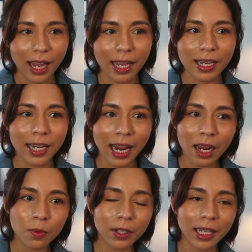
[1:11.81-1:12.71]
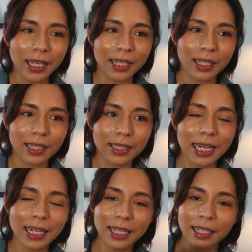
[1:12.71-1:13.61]
And now we're like
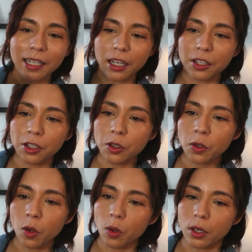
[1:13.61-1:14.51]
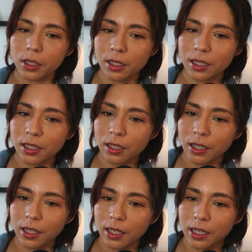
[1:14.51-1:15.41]
taking a new course
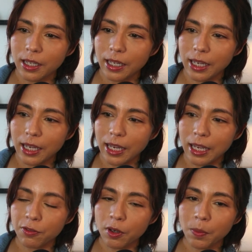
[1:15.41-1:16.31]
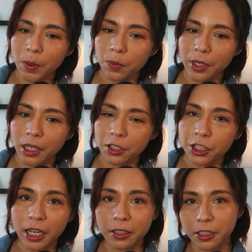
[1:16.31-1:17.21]
and remembering our
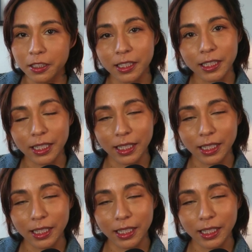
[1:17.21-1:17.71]
childhood